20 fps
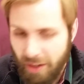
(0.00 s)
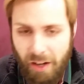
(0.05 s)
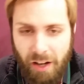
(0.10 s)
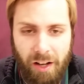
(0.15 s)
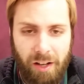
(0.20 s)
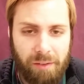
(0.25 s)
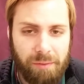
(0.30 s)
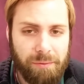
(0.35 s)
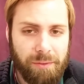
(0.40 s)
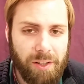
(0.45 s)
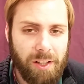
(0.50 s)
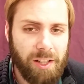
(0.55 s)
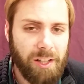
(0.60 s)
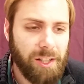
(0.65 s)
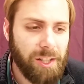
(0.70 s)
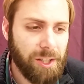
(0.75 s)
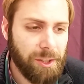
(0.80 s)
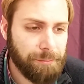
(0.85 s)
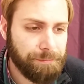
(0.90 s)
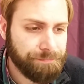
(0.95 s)
off
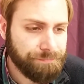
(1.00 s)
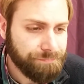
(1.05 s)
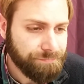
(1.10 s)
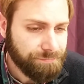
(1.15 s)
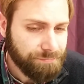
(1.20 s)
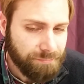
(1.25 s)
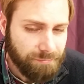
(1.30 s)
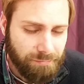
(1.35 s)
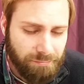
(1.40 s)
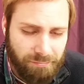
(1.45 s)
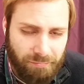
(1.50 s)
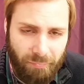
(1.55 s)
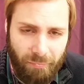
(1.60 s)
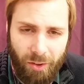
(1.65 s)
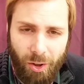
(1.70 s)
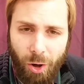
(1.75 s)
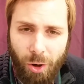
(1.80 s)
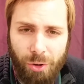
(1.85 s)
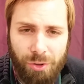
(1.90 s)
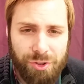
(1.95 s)

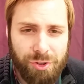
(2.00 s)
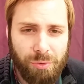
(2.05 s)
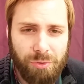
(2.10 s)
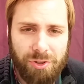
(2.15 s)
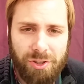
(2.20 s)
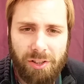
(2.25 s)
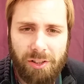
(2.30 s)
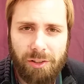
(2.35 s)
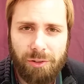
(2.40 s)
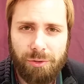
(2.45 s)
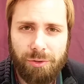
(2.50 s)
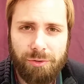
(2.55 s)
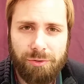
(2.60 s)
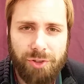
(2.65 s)
all sorts of little